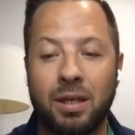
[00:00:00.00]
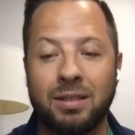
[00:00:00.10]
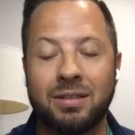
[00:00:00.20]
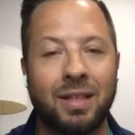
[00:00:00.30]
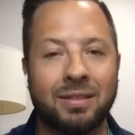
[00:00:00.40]

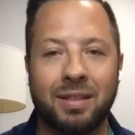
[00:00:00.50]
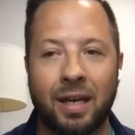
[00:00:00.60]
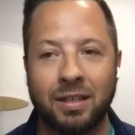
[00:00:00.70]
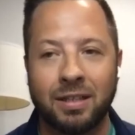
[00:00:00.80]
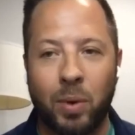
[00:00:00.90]
He just doesn't
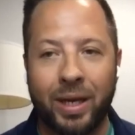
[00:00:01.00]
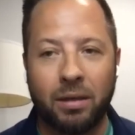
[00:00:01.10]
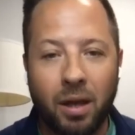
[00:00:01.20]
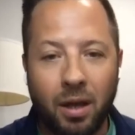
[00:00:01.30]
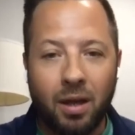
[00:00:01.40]
carry his
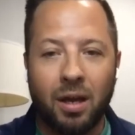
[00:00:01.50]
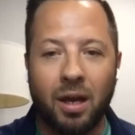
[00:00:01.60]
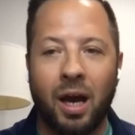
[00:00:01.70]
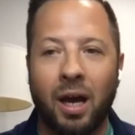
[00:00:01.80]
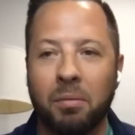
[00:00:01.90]
weight.
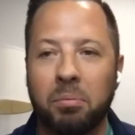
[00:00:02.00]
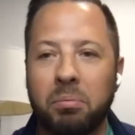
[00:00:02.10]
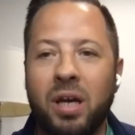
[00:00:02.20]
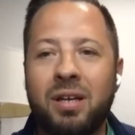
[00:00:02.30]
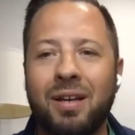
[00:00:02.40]
Uh,
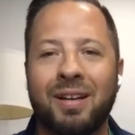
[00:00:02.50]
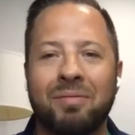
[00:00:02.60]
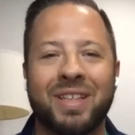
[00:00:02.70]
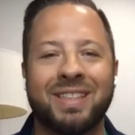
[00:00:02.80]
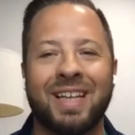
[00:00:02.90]

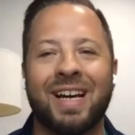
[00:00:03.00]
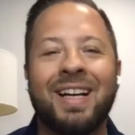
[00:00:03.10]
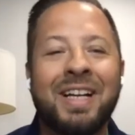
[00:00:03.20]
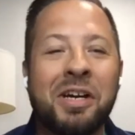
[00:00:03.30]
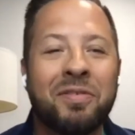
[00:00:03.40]
but uh,
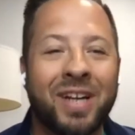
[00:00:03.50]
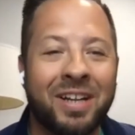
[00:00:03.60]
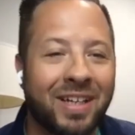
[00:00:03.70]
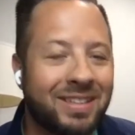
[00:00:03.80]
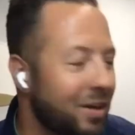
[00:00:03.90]
but
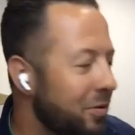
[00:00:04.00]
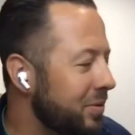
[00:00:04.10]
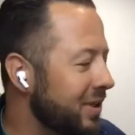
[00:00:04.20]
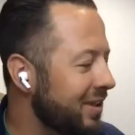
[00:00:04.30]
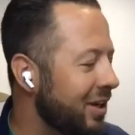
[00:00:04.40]
anyway, so
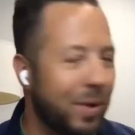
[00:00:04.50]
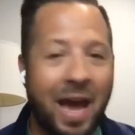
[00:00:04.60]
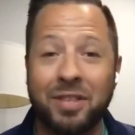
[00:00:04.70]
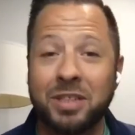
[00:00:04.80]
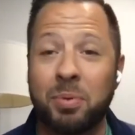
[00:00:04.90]
we you know we
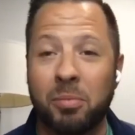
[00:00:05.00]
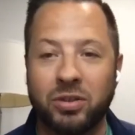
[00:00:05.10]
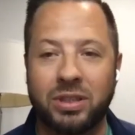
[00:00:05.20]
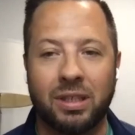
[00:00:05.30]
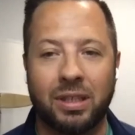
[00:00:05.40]
have this
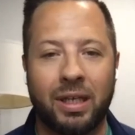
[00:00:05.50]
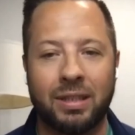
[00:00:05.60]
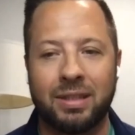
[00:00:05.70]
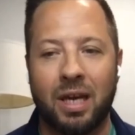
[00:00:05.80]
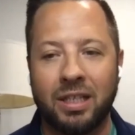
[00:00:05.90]
promotion.
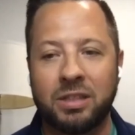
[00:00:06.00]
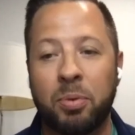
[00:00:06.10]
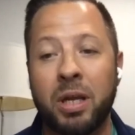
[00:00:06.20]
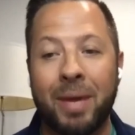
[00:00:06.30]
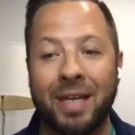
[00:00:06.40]
It's uh, it's
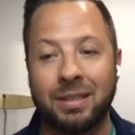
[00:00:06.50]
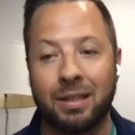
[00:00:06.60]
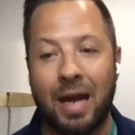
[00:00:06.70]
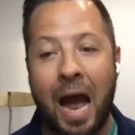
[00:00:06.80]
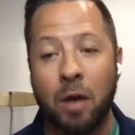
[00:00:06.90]
pretty
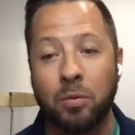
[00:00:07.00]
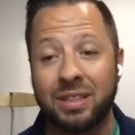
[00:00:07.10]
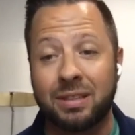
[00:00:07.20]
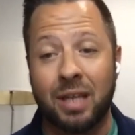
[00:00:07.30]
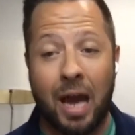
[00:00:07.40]
amazing. I
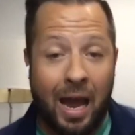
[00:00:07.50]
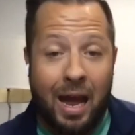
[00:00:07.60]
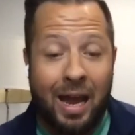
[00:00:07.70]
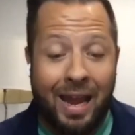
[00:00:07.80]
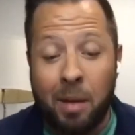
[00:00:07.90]
was excited.
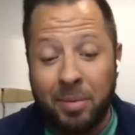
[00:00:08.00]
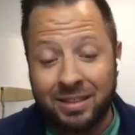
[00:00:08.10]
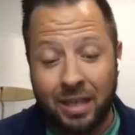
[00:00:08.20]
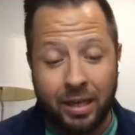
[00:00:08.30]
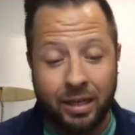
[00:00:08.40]
I am
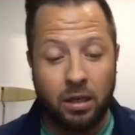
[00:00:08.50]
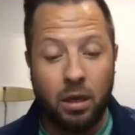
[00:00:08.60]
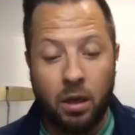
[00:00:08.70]
excited.